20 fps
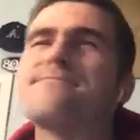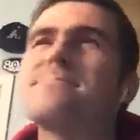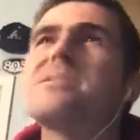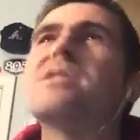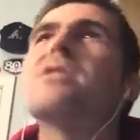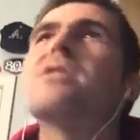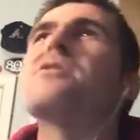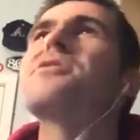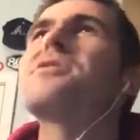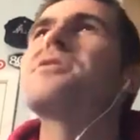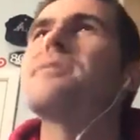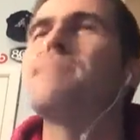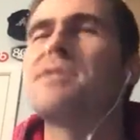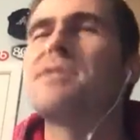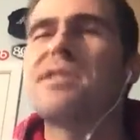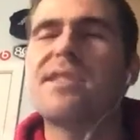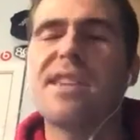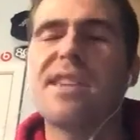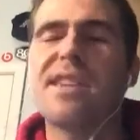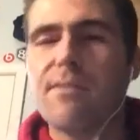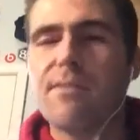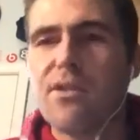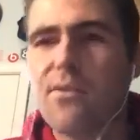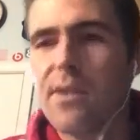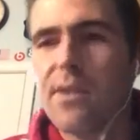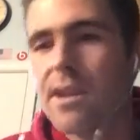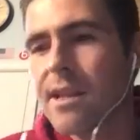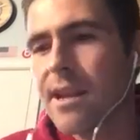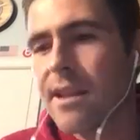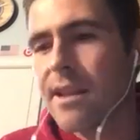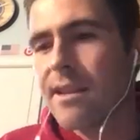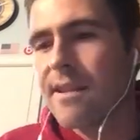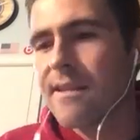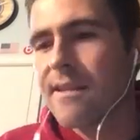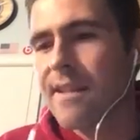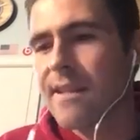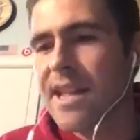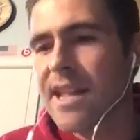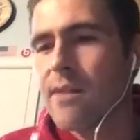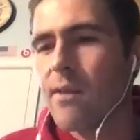just the mystique between a lot of these.
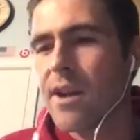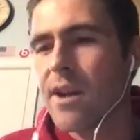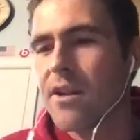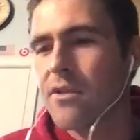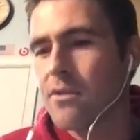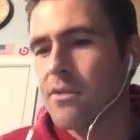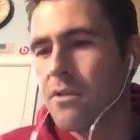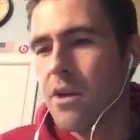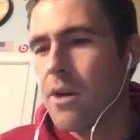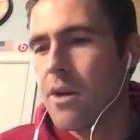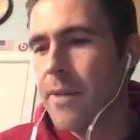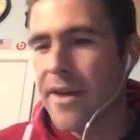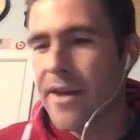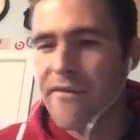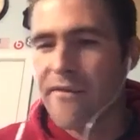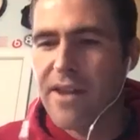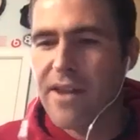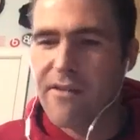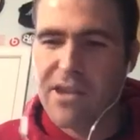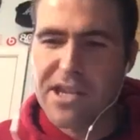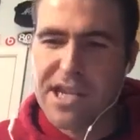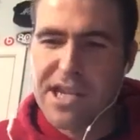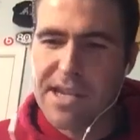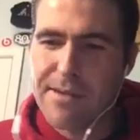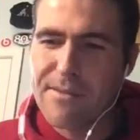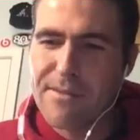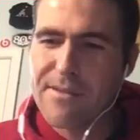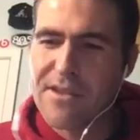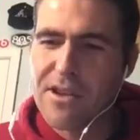And I didn't want to do all my favorite teams,